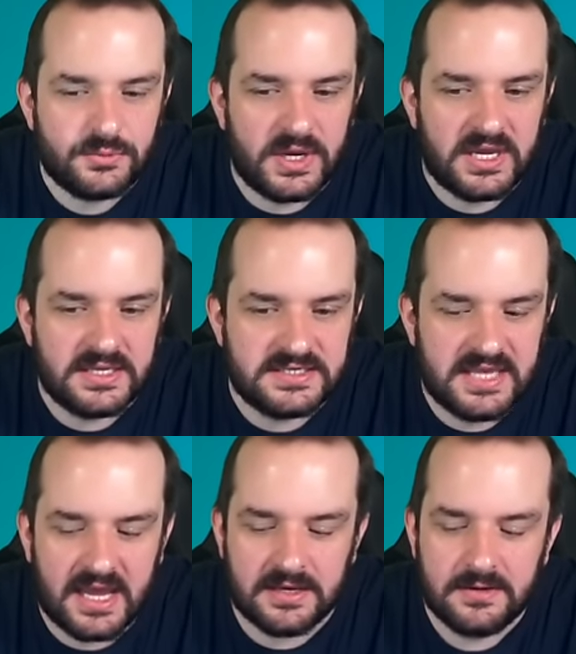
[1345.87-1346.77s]
week
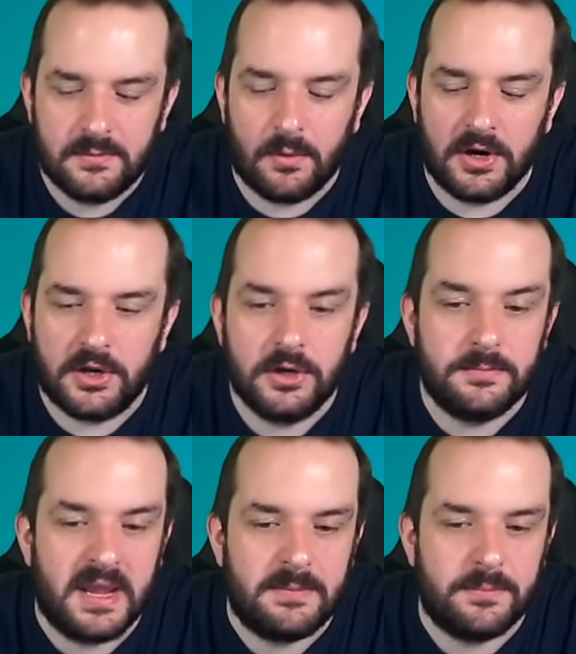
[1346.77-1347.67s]
instead, where I could
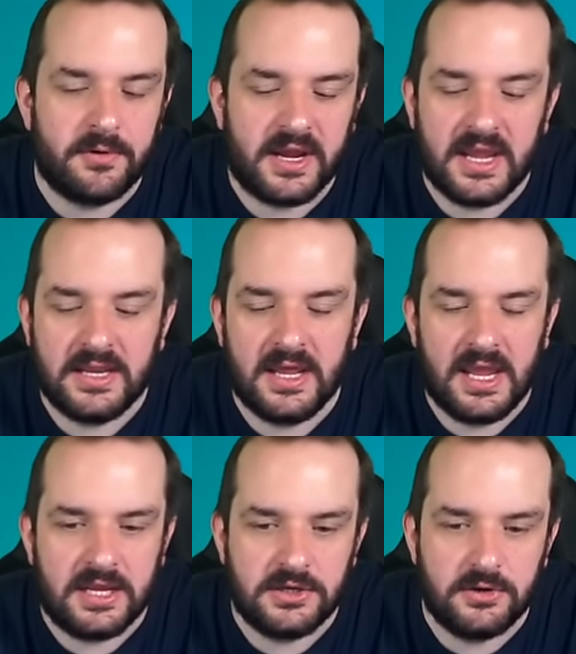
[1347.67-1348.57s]
maybe bring in
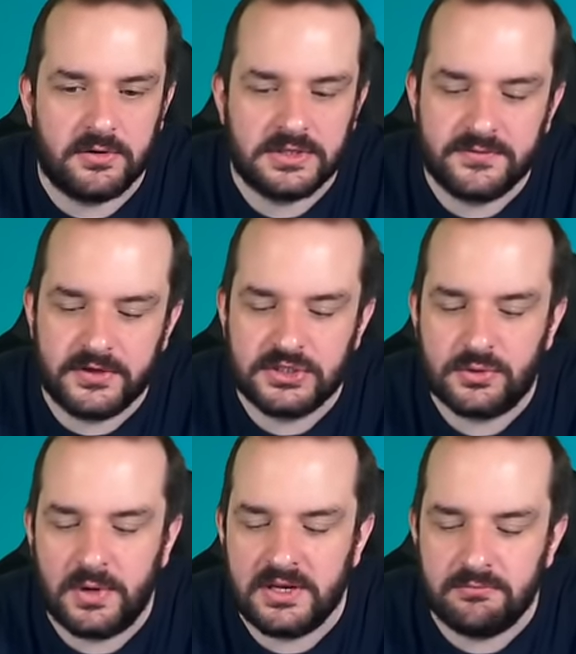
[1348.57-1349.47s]
Aït-Nouri. So if I just
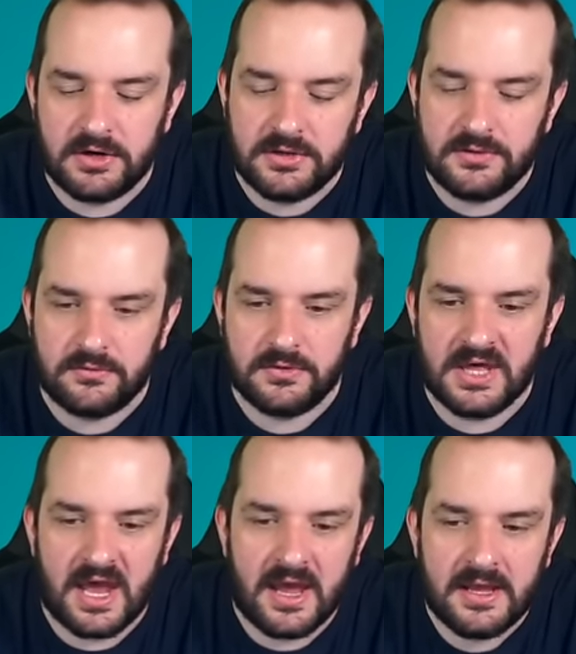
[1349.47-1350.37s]
quickly run you through
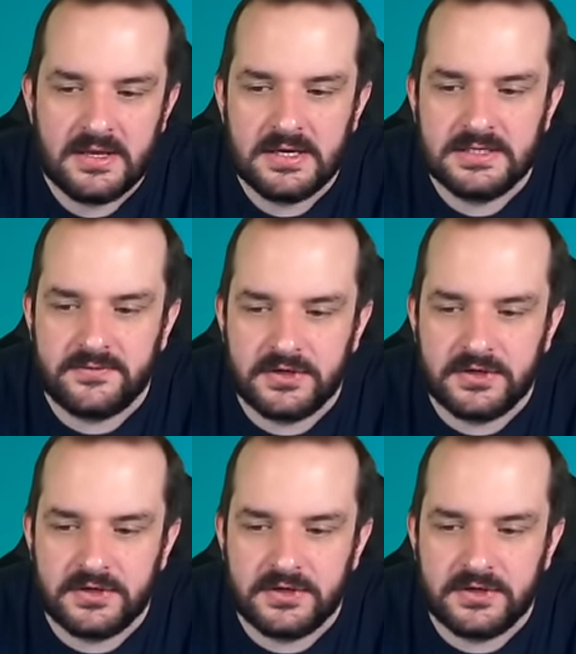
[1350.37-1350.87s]
that, so I